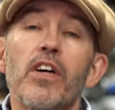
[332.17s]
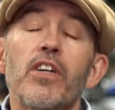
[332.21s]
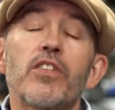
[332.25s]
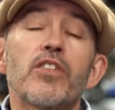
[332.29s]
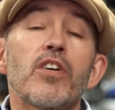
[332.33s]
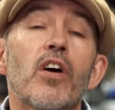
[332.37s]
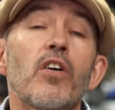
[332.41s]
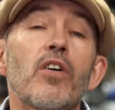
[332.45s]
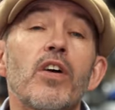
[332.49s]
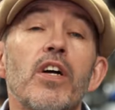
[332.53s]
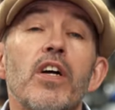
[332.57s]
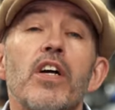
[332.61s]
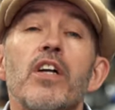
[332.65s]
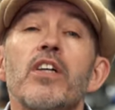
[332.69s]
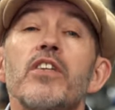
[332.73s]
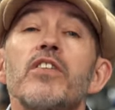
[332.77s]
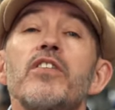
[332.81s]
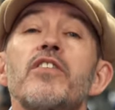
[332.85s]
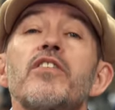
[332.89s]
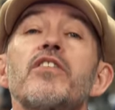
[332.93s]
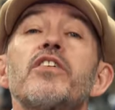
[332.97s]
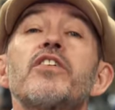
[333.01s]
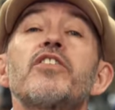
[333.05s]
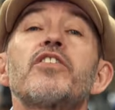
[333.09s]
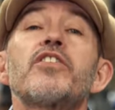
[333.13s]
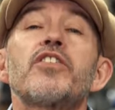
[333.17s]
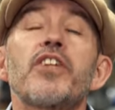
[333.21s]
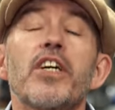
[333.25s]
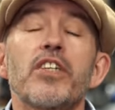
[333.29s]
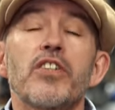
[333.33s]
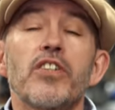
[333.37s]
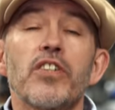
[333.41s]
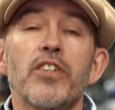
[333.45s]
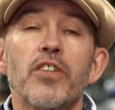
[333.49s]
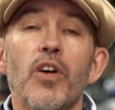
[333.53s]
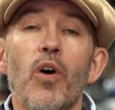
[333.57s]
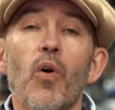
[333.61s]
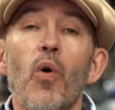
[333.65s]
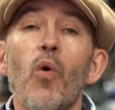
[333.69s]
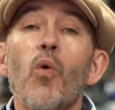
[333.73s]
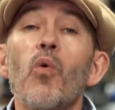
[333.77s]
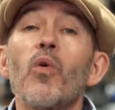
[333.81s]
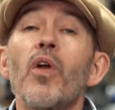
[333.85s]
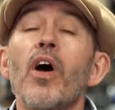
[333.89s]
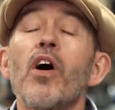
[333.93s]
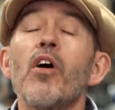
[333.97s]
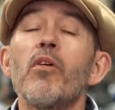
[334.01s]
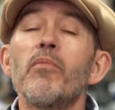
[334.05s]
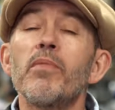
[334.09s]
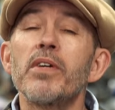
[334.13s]
So the suggestion that
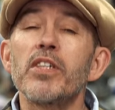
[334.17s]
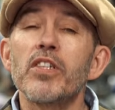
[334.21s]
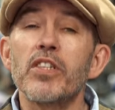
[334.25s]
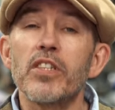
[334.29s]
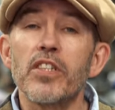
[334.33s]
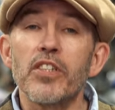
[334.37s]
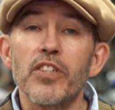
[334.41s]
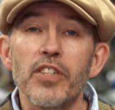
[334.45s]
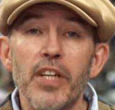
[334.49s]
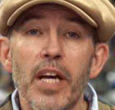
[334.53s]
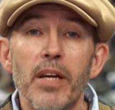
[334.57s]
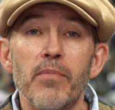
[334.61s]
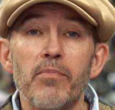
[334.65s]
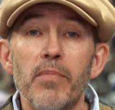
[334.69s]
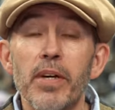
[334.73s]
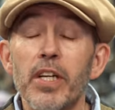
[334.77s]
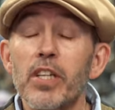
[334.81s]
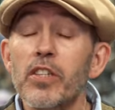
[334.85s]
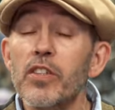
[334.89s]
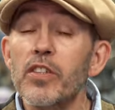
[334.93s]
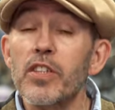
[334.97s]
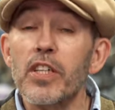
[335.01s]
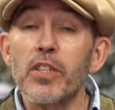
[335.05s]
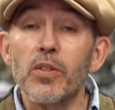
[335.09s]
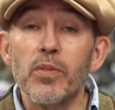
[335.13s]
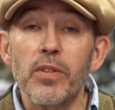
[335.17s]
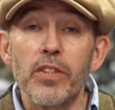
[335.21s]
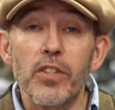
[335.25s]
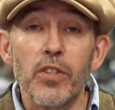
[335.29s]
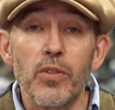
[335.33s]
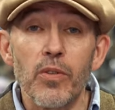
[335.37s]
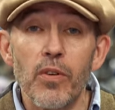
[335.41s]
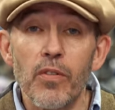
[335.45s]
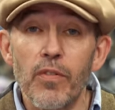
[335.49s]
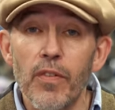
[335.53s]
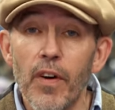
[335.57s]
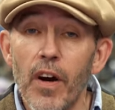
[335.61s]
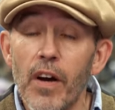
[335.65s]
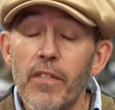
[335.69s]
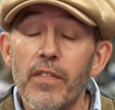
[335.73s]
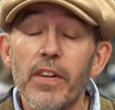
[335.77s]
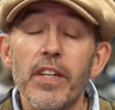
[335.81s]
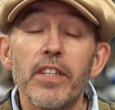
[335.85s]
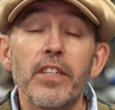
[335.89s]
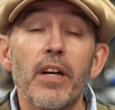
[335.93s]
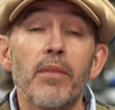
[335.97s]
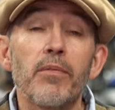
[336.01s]
all helmets are the same because they're 2205 is,